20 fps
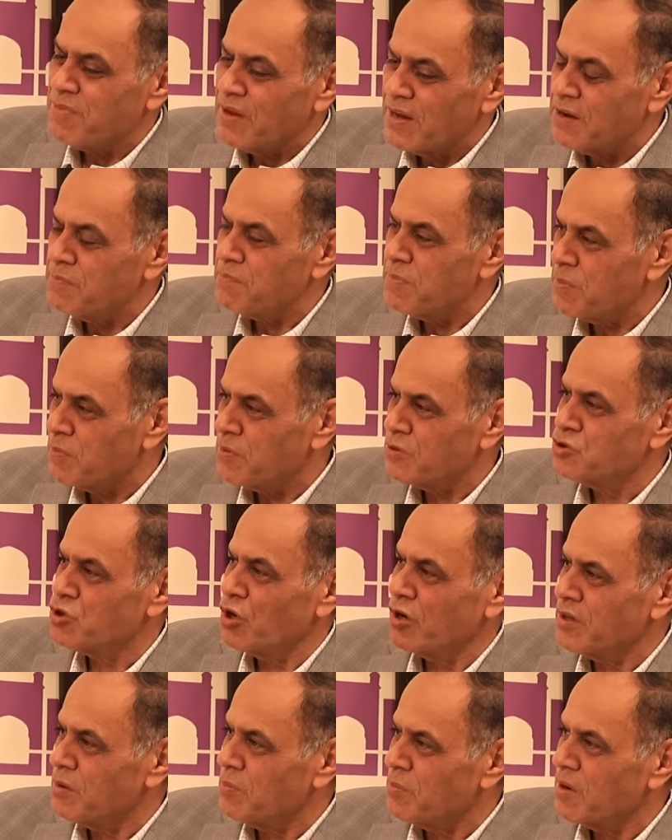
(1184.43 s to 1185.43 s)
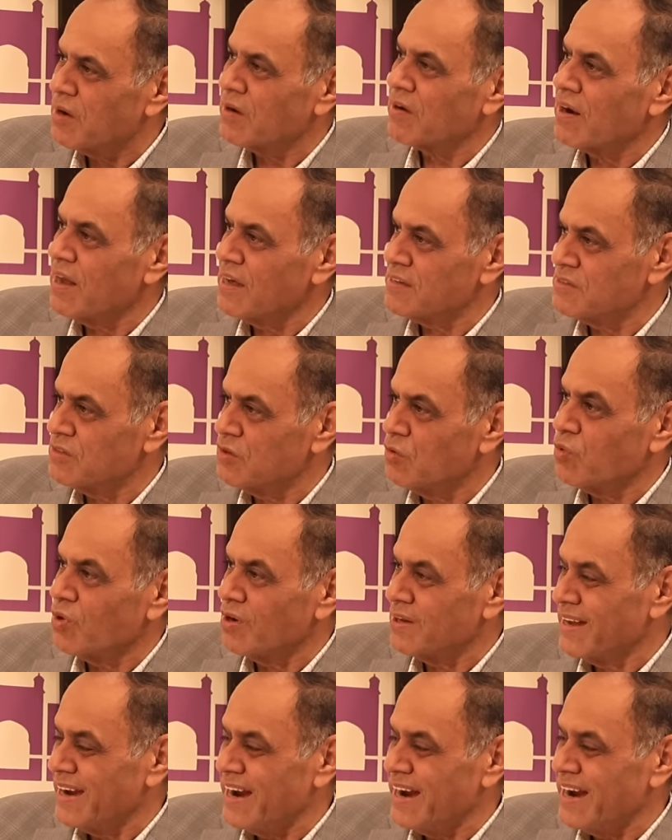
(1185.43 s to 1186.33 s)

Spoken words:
billion people join the middle class in the world,